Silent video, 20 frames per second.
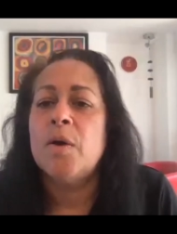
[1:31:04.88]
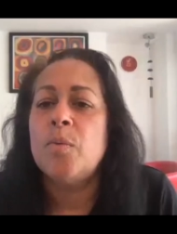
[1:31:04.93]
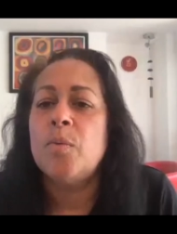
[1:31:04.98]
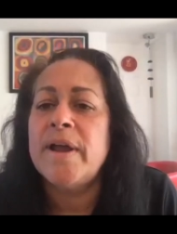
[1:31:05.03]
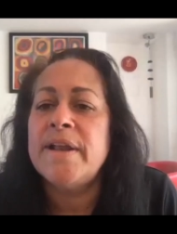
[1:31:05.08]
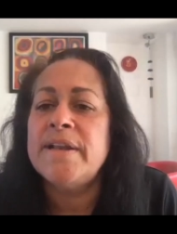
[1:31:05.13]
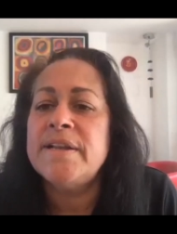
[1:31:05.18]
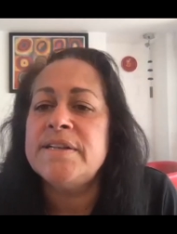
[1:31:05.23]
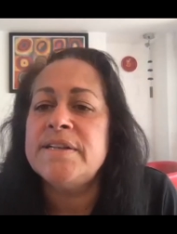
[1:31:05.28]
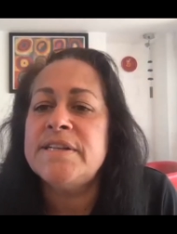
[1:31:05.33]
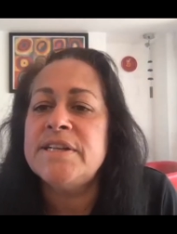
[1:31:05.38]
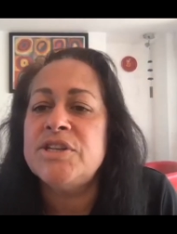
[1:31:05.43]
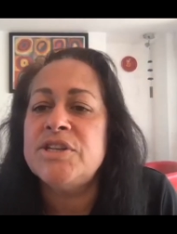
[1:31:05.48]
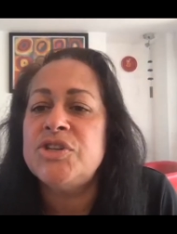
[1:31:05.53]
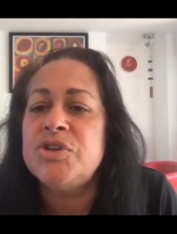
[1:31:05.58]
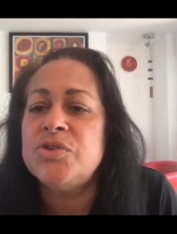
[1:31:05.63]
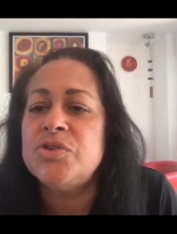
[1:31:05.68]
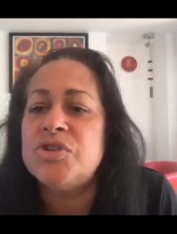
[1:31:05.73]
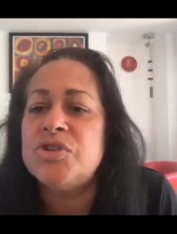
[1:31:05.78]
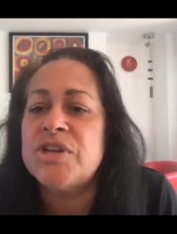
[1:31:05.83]
When did
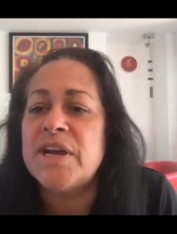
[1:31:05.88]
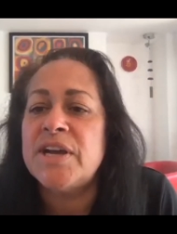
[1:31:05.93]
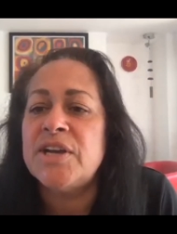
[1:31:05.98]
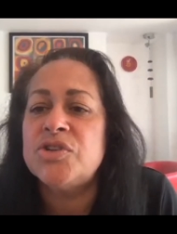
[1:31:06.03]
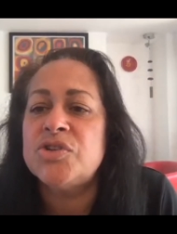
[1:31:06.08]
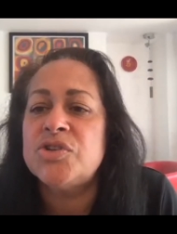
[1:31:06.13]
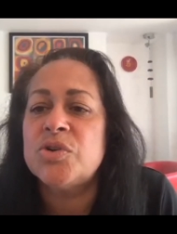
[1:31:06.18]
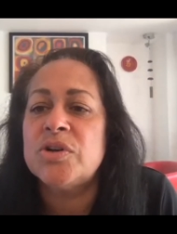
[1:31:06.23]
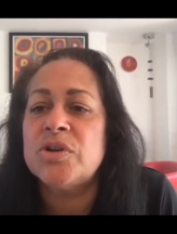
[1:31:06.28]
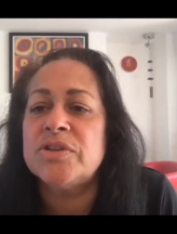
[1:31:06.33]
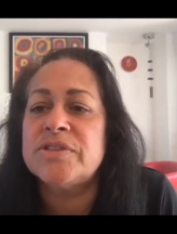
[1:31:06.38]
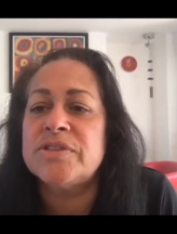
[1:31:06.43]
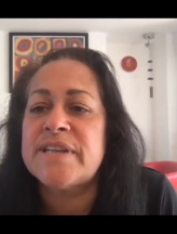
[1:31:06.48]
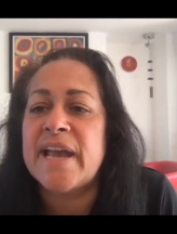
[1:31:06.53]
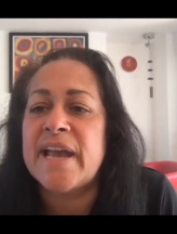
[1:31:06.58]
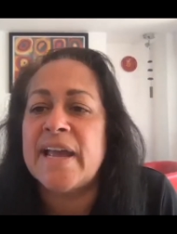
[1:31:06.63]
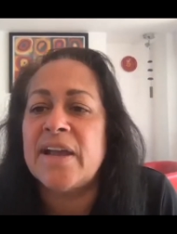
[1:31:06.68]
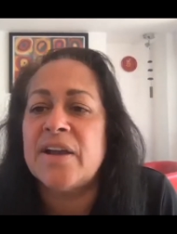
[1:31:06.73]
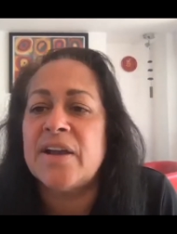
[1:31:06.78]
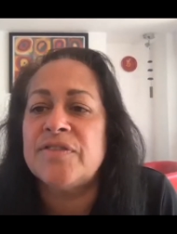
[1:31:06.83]
you change your
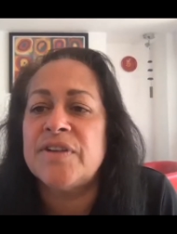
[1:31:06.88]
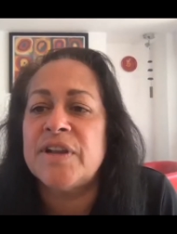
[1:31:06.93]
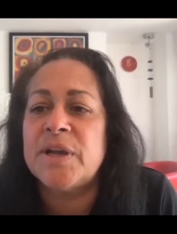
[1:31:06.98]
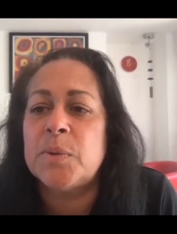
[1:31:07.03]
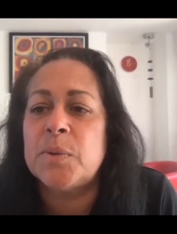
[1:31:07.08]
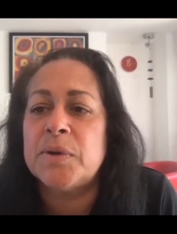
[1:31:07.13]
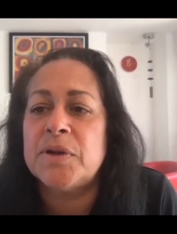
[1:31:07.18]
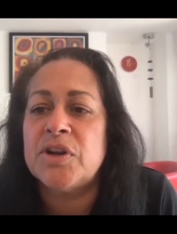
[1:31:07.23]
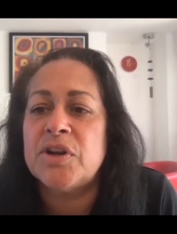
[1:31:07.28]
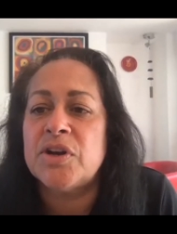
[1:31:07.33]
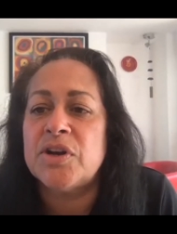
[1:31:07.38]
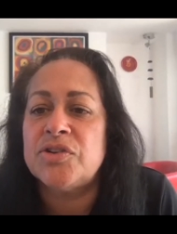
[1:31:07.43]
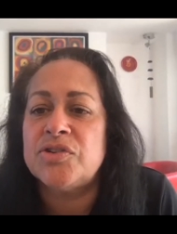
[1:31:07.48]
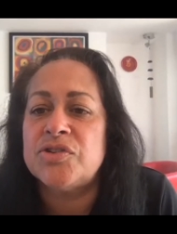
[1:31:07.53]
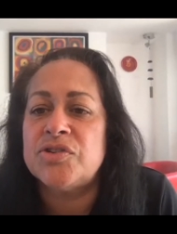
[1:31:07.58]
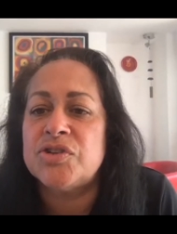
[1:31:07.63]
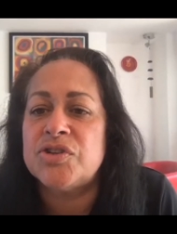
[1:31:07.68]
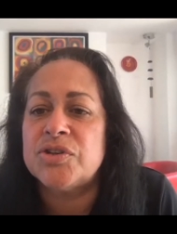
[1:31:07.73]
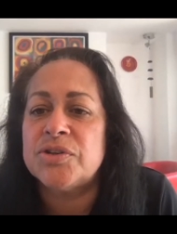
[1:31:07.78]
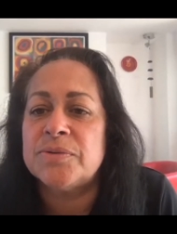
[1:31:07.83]
tank of liquid
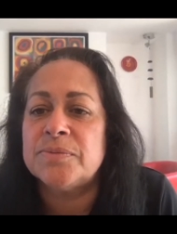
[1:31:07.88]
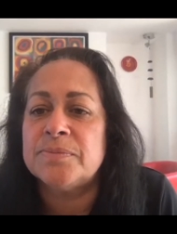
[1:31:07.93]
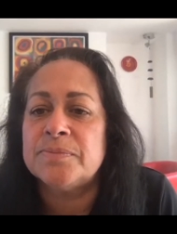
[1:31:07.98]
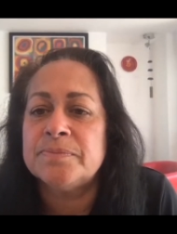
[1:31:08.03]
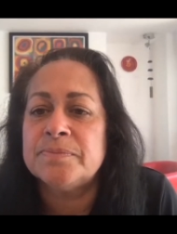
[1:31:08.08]
nitrogen?